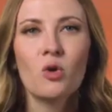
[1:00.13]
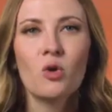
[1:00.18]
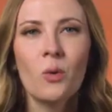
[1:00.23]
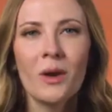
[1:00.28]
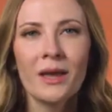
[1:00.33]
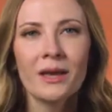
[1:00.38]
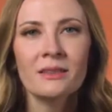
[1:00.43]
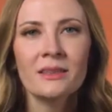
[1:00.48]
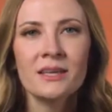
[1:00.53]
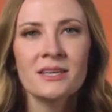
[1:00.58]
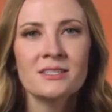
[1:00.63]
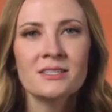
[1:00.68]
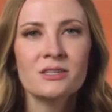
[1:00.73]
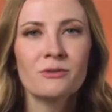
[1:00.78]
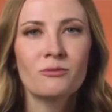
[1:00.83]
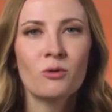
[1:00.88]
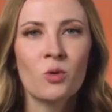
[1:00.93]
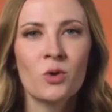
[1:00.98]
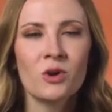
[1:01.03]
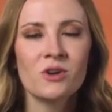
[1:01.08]
a quick
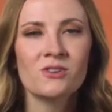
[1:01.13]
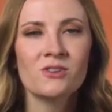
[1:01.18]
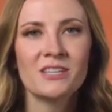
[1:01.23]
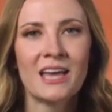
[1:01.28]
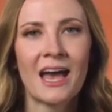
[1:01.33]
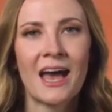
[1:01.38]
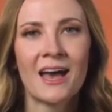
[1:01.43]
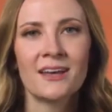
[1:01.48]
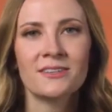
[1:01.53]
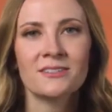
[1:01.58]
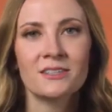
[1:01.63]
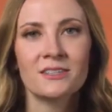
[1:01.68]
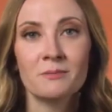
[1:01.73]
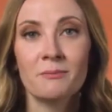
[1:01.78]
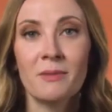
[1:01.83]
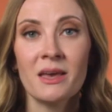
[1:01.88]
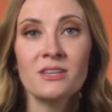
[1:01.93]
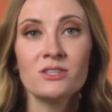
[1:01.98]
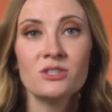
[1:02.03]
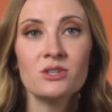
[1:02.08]
list of ordered tasks
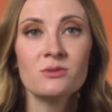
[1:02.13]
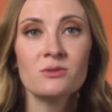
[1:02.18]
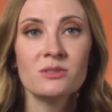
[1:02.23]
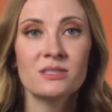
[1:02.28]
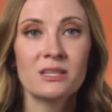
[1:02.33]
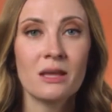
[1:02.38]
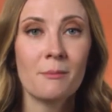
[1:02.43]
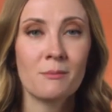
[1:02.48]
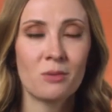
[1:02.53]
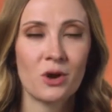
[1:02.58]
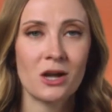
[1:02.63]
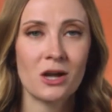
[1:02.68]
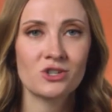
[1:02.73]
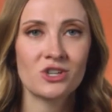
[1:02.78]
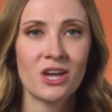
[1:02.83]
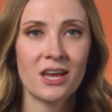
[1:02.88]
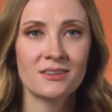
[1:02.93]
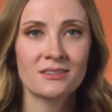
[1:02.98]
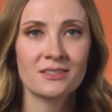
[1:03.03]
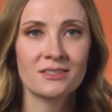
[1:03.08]
may suit some
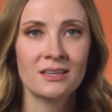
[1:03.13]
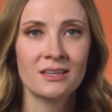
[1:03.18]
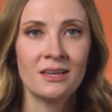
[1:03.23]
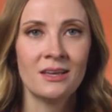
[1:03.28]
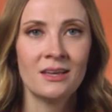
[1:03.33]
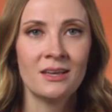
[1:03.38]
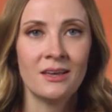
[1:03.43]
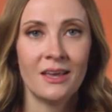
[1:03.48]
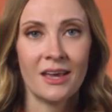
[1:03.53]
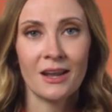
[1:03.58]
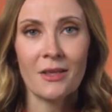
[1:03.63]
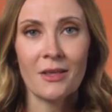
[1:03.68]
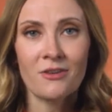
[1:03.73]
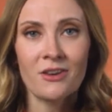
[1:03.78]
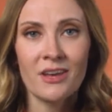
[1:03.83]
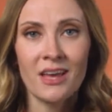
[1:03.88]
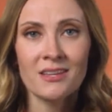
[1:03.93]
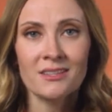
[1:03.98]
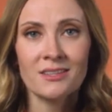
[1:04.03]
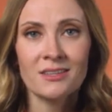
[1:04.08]
projects. In
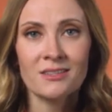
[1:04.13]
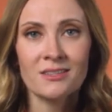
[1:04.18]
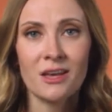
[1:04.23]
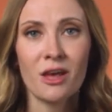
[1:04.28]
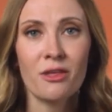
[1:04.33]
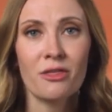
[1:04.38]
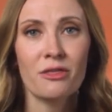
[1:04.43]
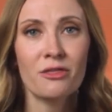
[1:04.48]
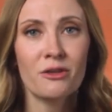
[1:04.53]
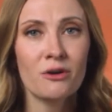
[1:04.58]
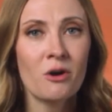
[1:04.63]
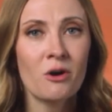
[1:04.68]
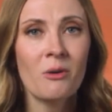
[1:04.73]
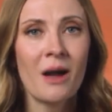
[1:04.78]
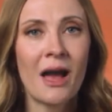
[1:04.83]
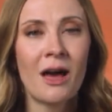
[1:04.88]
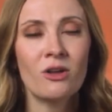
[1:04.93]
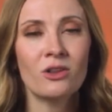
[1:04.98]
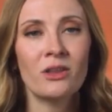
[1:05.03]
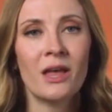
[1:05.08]
other cases, a
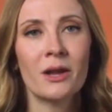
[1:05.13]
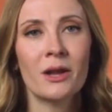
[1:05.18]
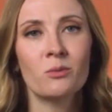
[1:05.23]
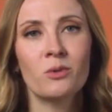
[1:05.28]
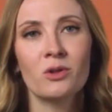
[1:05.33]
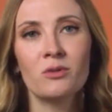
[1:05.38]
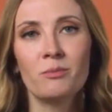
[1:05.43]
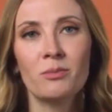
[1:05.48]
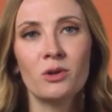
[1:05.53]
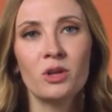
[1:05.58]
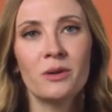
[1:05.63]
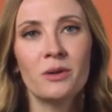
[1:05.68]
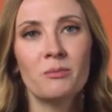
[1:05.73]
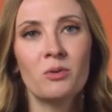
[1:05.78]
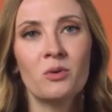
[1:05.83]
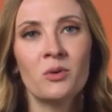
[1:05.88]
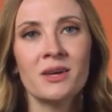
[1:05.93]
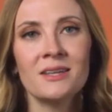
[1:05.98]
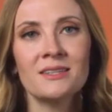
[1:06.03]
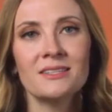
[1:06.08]
thorough outline with
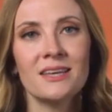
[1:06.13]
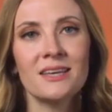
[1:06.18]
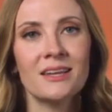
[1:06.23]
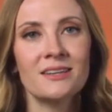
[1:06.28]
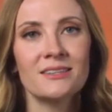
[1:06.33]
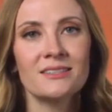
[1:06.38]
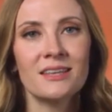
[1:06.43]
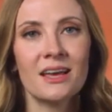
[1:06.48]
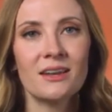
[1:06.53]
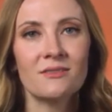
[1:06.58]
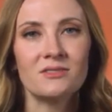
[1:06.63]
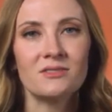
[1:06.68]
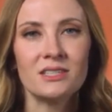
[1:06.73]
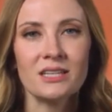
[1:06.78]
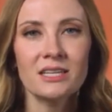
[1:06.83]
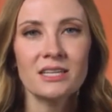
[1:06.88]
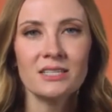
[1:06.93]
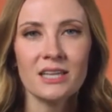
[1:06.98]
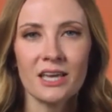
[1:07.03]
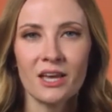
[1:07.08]
bullet points and a set of
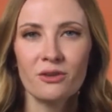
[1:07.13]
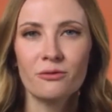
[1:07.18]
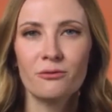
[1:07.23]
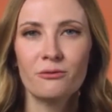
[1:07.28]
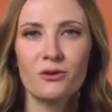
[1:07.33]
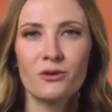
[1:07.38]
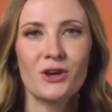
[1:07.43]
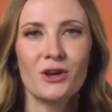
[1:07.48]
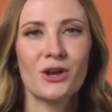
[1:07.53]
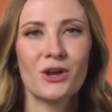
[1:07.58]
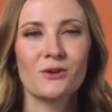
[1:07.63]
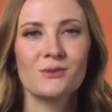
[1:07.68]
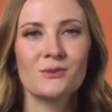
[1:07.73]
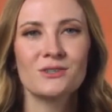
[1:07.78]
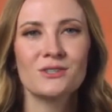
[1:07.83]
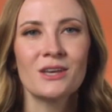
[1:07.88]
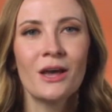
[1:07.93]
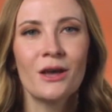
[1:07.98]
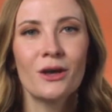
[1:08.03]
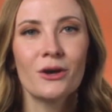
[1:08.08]
detailed
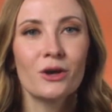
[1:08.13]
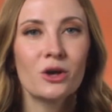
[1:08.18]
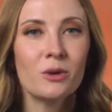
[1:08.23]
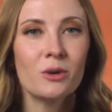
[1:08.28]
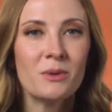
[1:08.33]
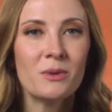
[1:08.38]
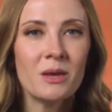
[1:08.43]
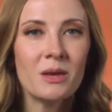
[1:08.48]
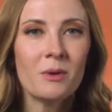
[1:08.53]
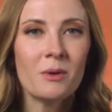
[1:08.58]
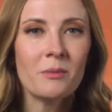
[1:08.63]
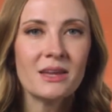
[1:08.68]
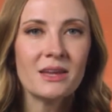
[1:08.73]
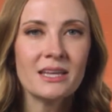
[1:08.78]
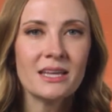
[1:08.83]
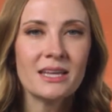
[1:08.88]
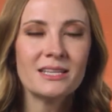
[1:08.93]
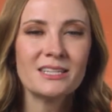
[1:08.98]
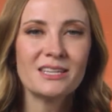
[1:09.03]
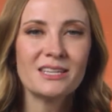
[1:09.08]
footnotes could be what we
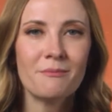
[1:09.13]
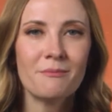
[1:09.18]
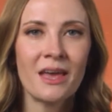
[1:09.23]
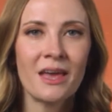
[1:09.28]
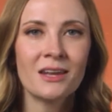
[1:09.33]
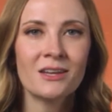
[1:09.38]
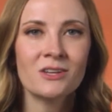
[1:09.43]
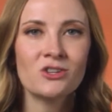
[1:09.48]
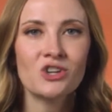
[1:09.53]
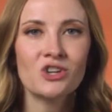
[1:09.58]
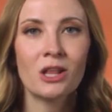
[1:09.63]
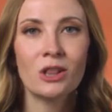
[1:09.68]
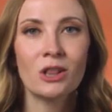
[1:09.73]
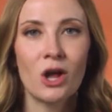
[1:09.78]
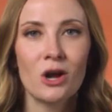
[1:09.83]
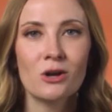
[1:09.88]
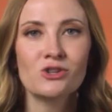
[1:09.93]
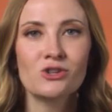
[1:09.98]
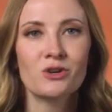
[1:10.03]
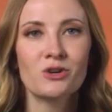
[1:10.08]
need to manage a
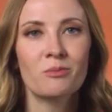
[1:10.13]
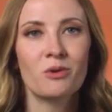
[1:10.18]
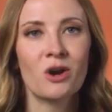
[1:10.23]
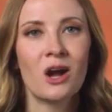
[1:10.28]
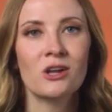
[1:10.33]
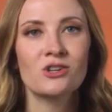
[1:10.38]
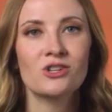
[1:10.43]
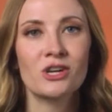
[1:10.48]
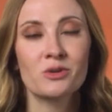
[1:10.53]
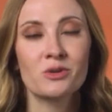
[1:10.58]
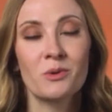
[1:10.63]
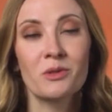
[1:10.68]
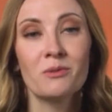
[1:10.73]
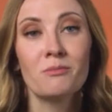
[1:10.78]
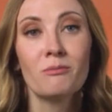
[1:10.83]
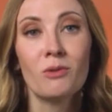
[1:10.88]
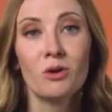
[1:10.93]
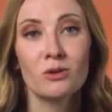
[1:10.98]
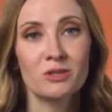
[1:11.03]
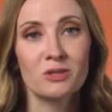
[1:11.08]
larger project with
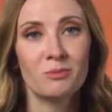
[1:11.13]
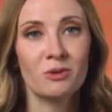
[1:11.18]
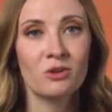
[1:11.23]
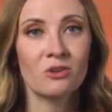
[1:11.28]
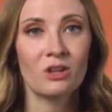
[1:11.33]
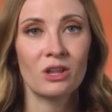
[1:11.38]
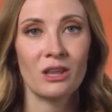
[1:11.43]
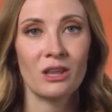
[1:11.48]
multiple